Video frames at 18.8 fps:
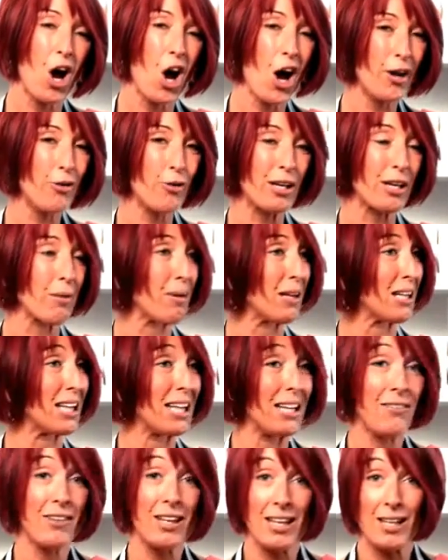I'd recommend
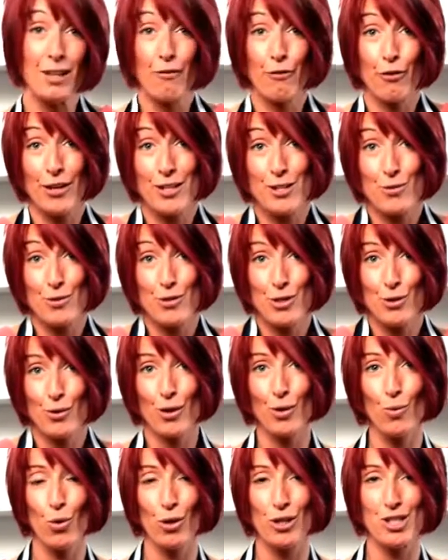leaving it in the freezer until
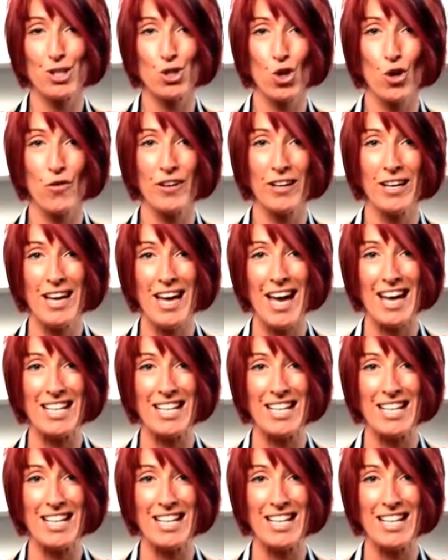you want to serve it